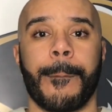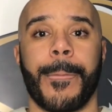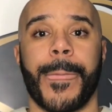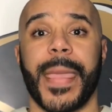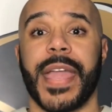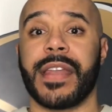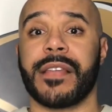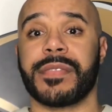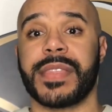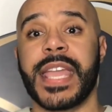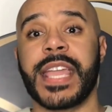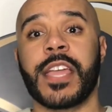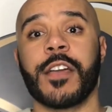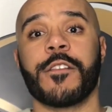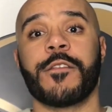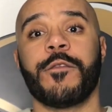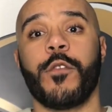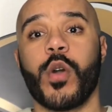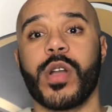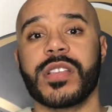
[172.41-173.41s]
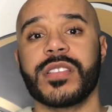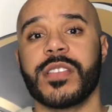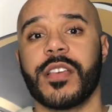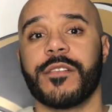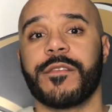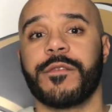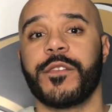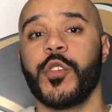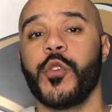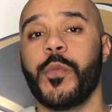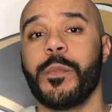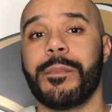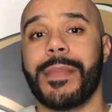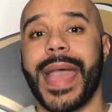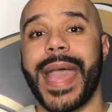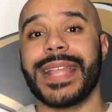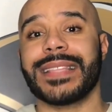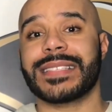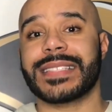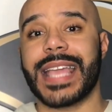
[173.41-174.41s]
And if they could force a few
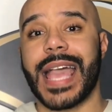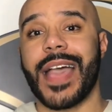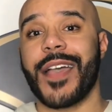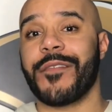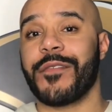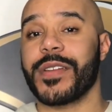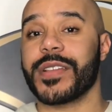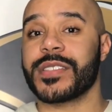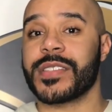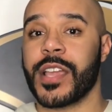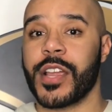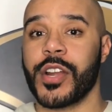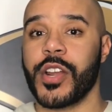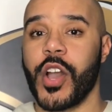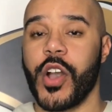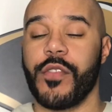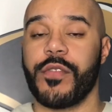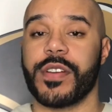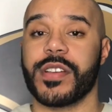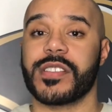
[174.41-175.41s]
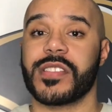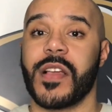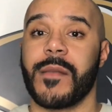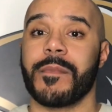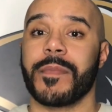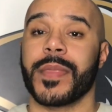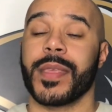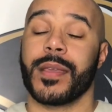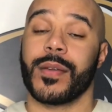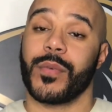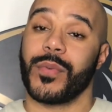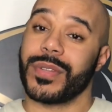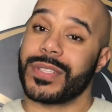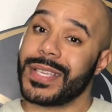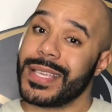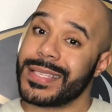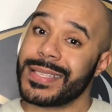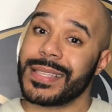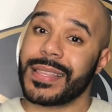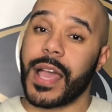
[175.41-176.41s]
Matt Stafford turnovers, which
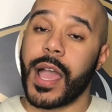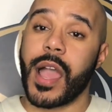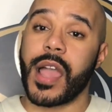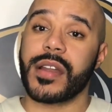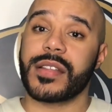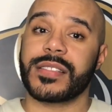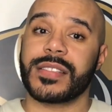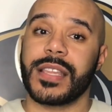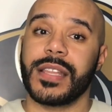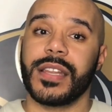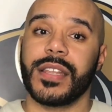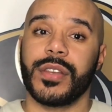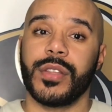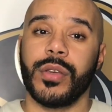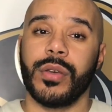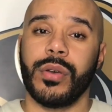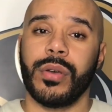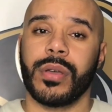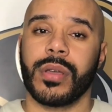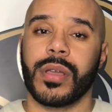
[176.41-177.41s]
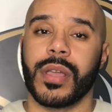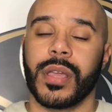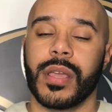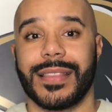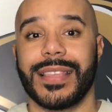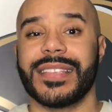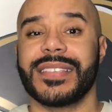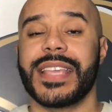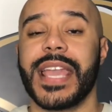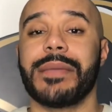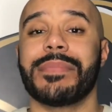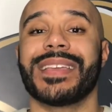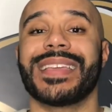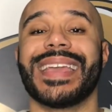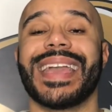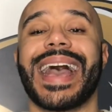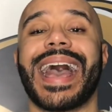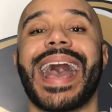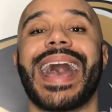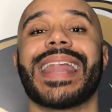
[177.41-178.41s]
isn't the hardest thing to do, this game could
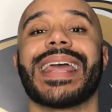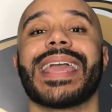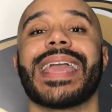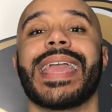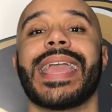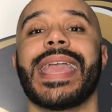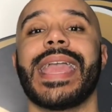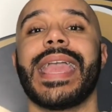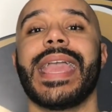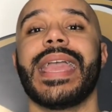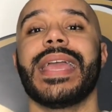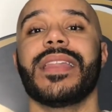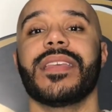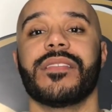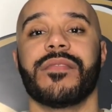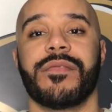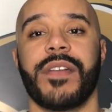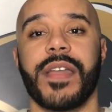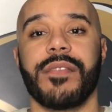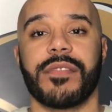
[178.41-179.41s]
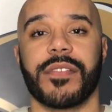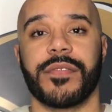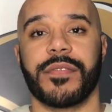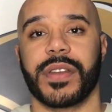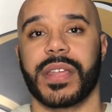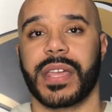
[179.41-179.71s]
get out of hand in favor for the